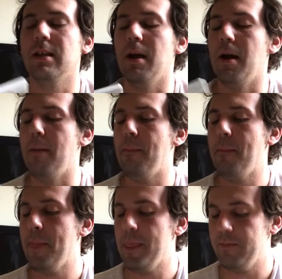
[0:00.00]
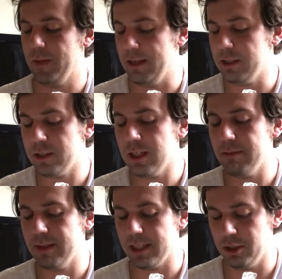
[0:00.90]
Um, it's
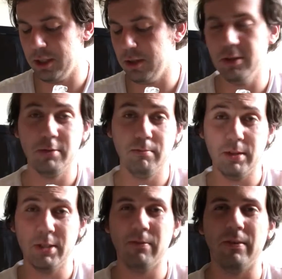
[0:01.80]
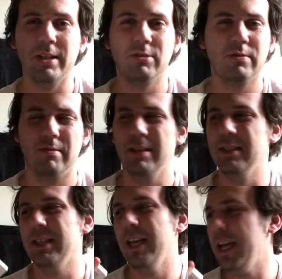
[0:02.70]
good because you can you bring your friends over and
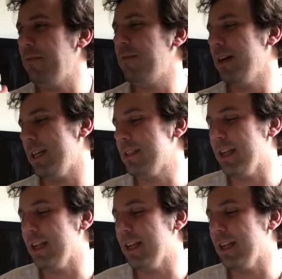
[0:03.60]
say, hey, fuck it.